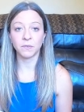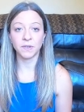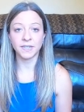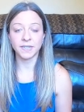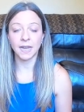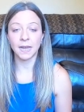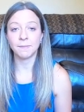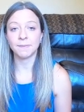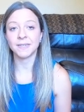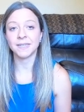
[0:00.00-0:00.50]
three
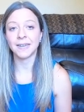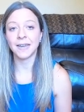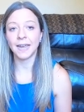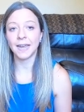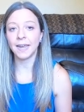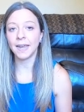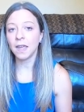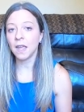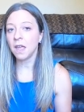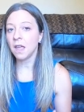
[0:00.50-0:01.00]
times a
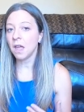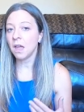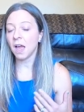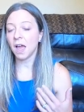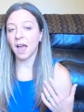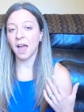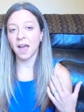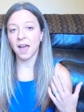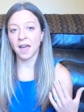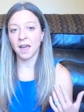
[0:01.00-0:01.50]
day.
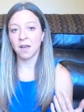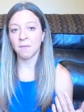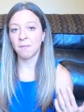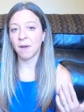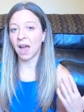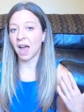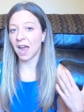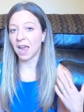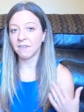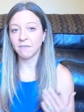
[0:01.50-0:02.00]

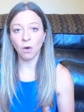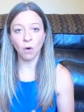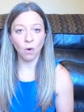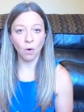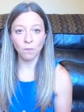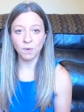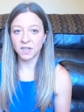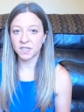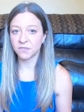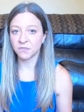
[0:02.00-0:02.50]
Um, I've
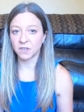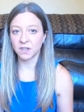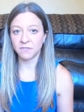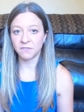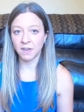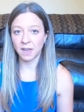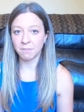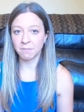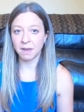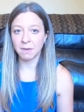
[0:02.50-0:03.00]
always free
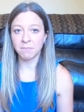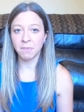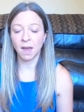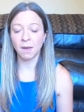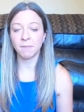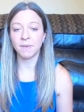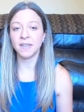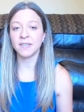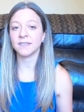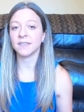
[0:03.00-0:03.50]
fed my
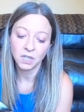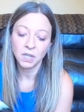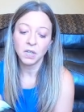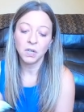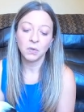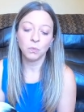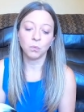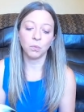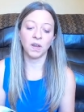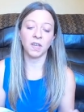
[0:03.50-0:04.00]
puppies.
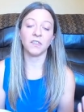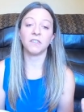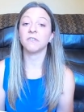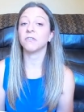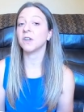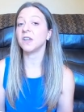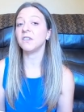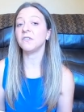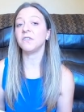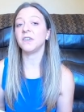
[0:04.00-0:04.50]
With
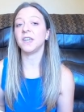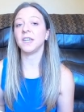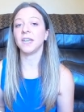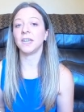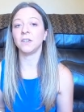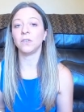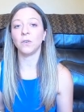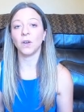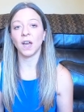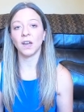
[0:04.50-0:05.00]
free
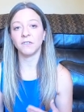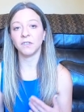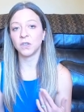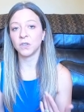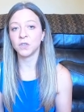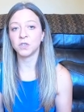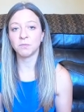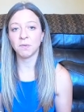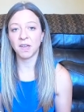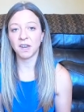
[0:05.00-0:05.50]
feeding, you have
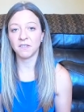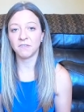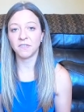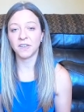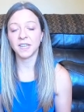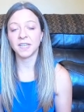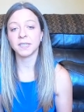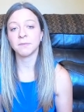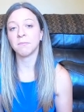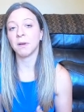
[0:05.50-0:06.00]
huge
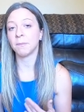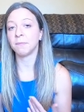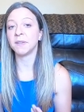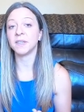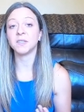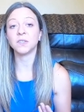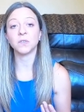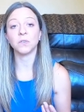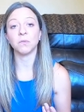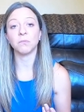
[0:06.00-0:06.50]
benefits.
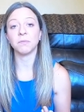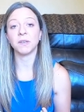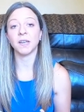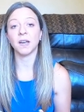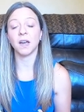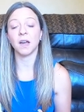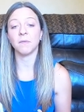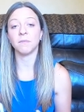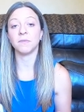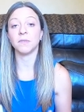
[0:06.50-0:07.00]
Puppies don't
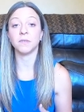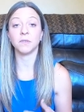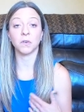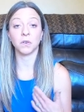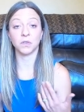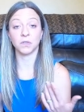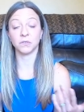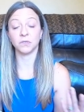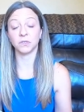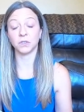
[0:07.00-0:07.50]
become,
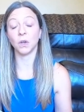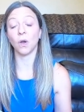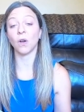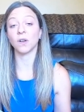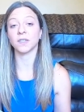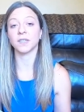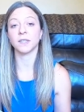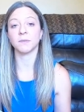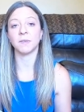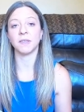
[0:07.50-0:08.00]
or
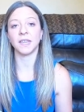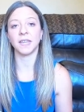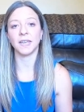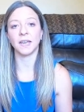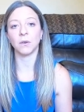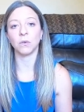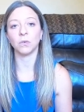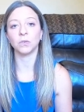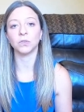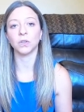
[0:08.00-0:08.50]
dogs as when they
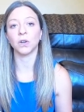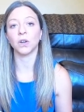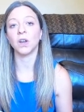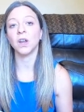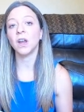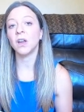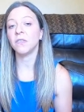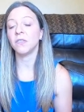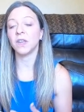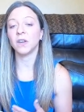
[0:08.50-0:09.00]
get older,
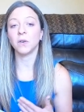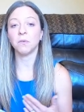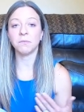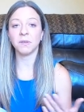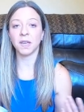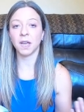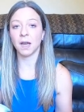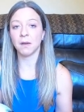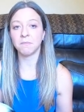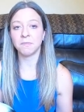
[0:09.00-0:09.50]
they don't
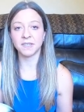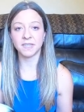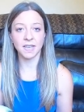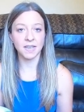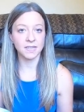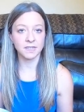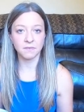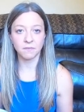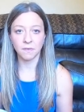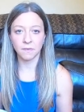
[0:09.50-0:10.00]
become
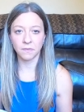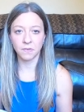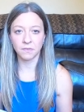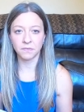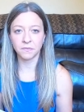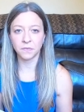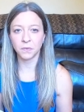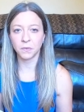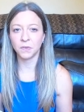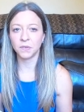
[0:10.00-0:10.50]
possessive of their
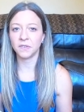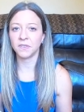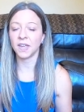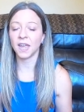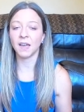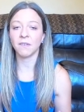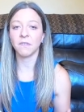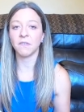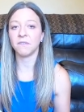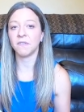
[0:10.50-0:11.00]
food. They
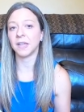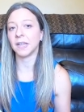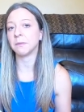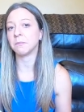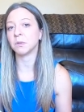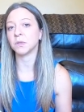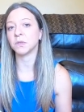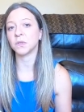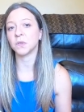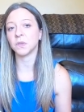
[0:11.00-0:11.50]
have it
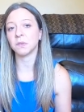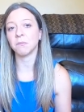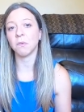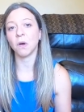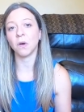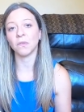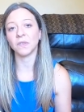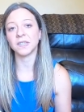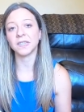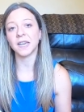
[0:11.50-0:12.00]
available to them
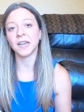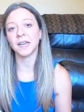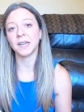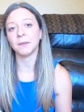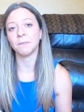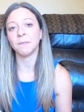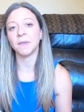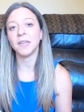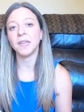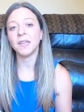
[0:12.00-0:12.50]
all the
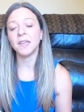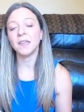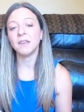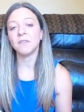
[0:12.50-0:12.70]
time